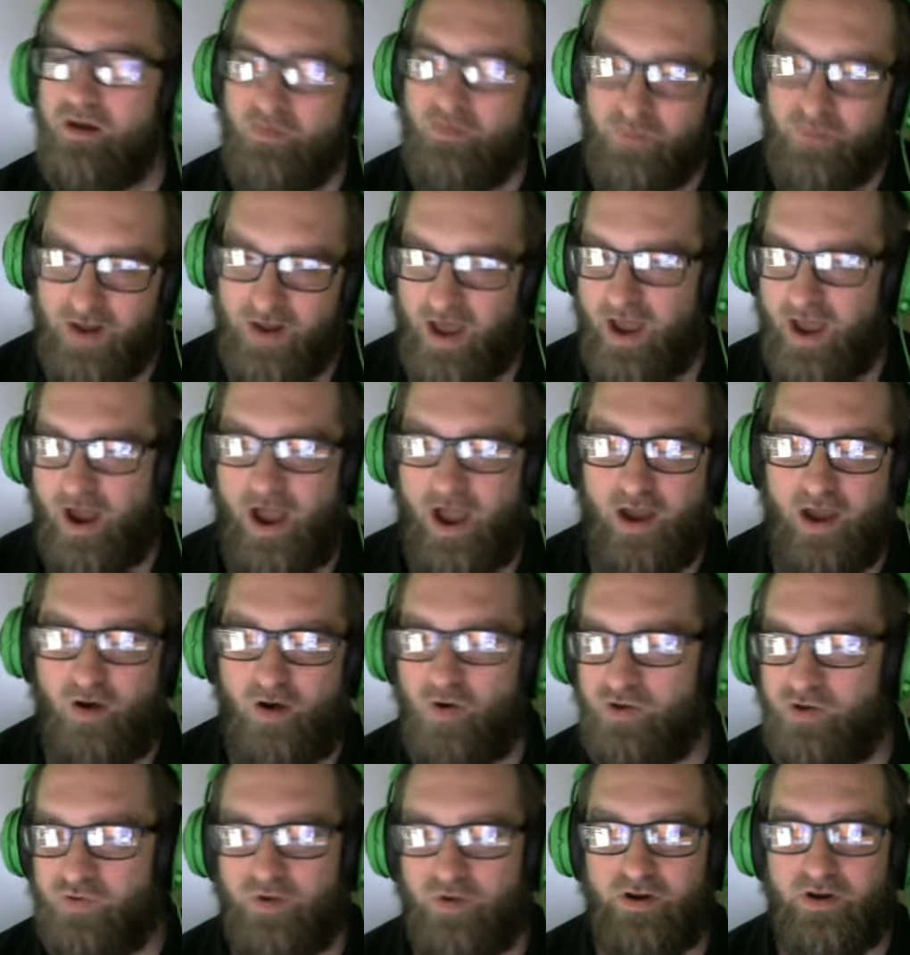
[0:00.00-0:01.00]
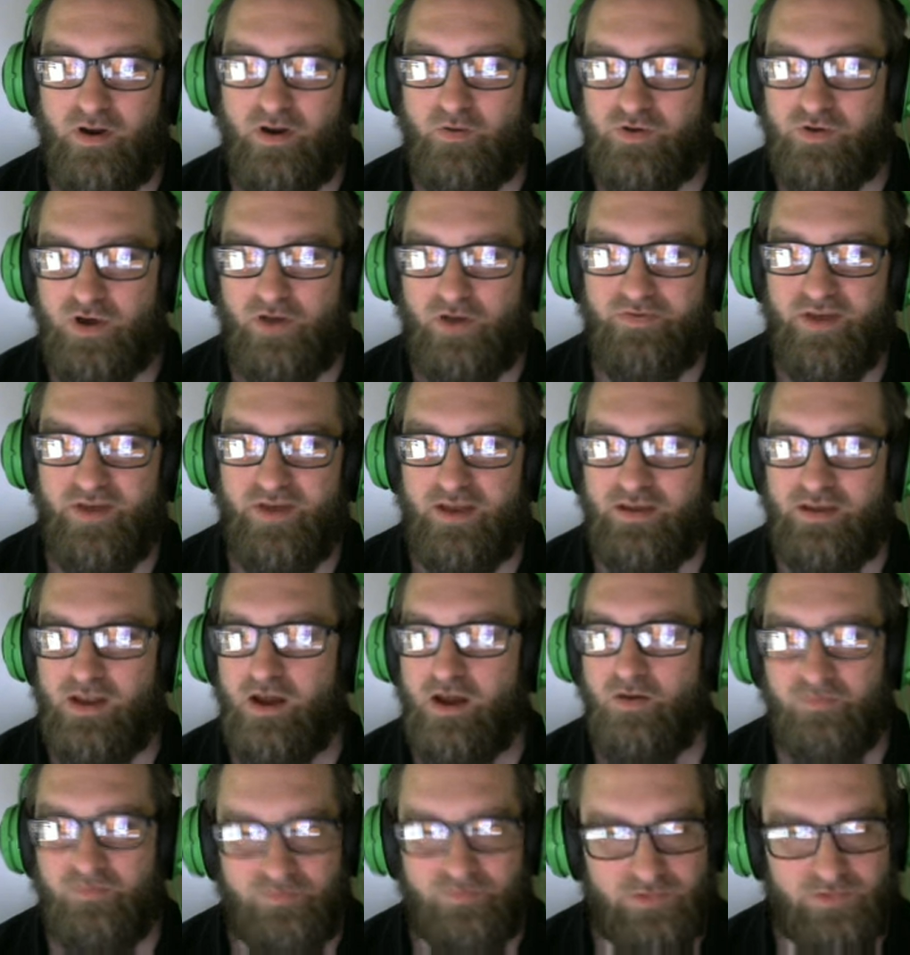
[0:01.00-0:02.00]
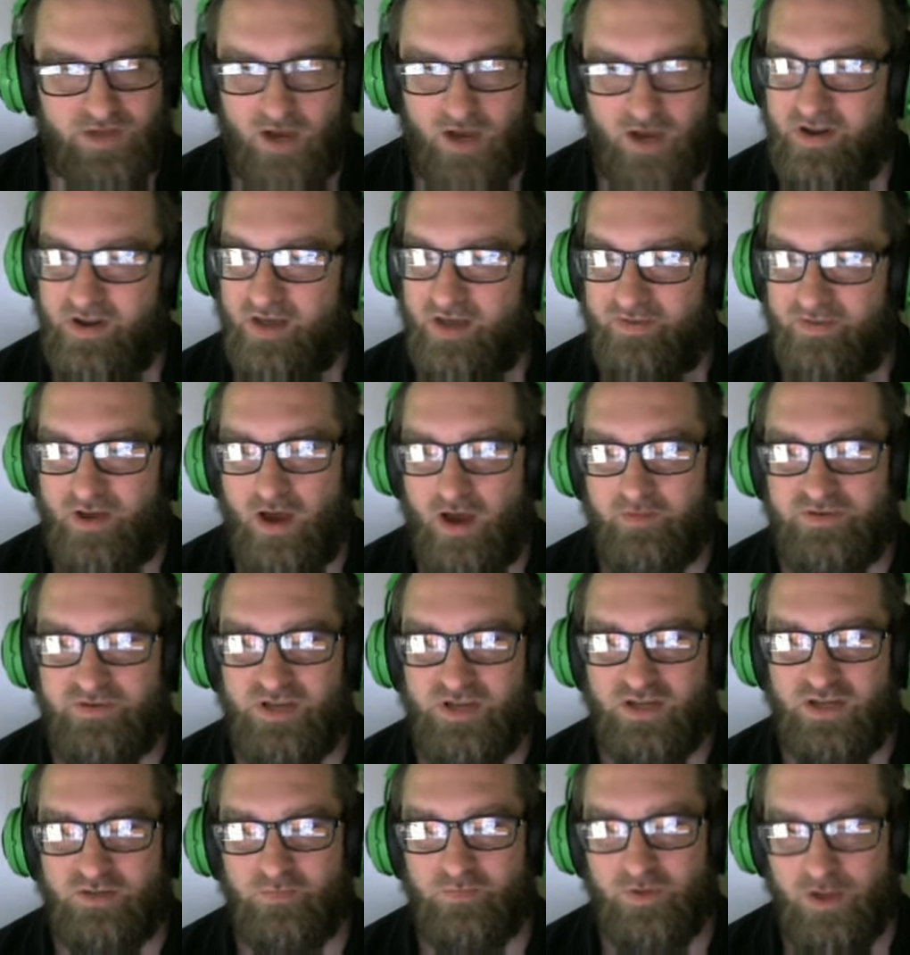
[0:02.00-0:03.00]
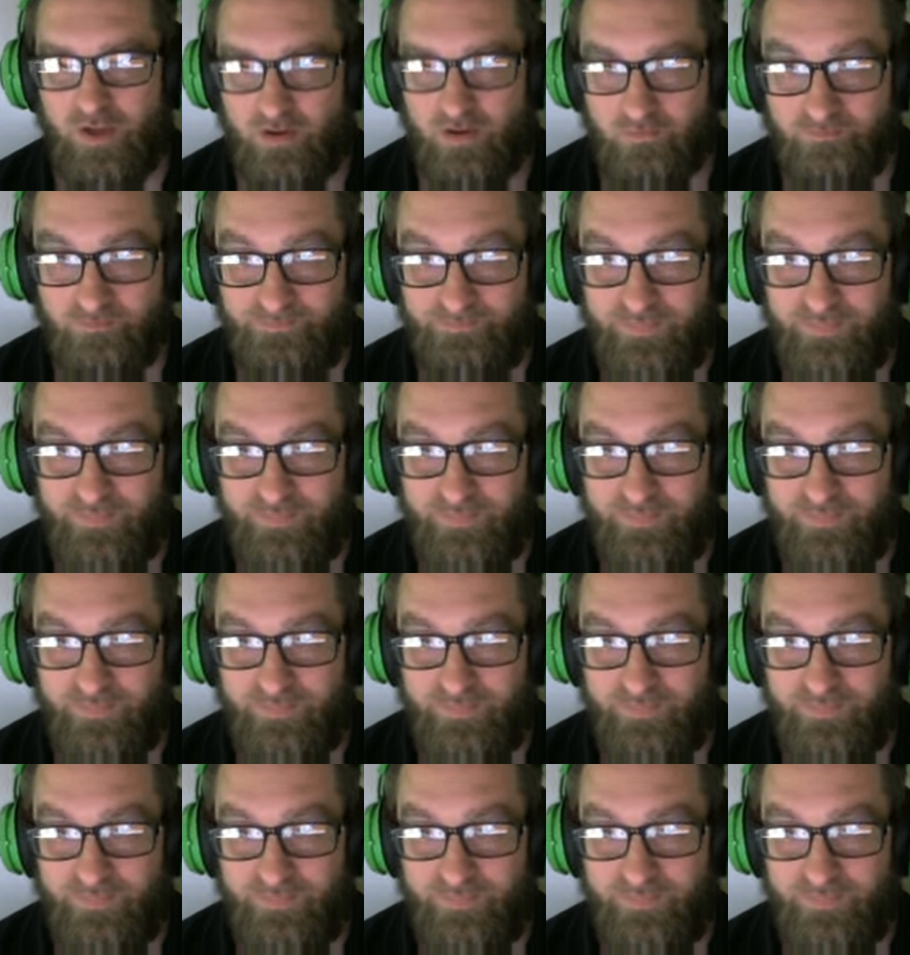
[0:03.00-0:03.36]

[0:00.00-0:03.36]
But I, I always want to know what y'all think. You know, tell me down in the comment section below.